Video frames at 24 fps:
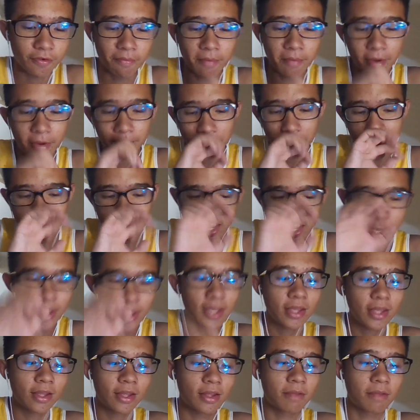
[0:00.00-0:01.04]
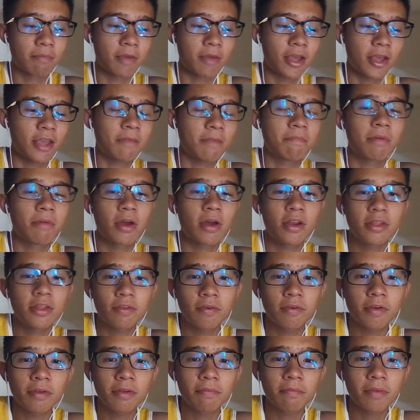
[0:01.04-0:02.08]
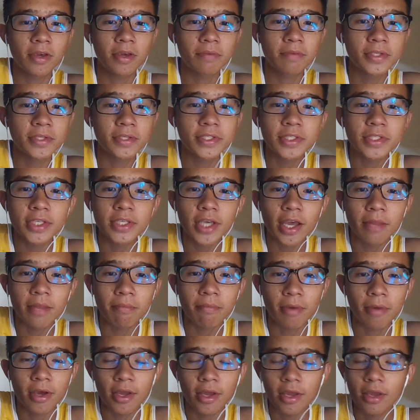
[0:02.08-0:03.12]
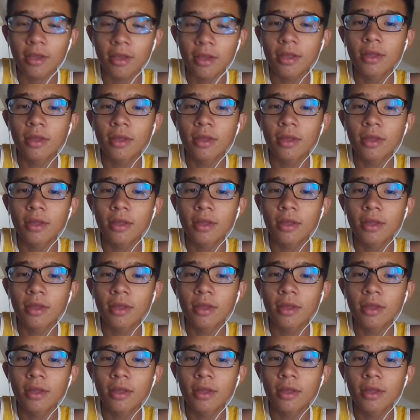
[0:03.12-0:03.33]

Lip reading: buddy doing BMTC, and my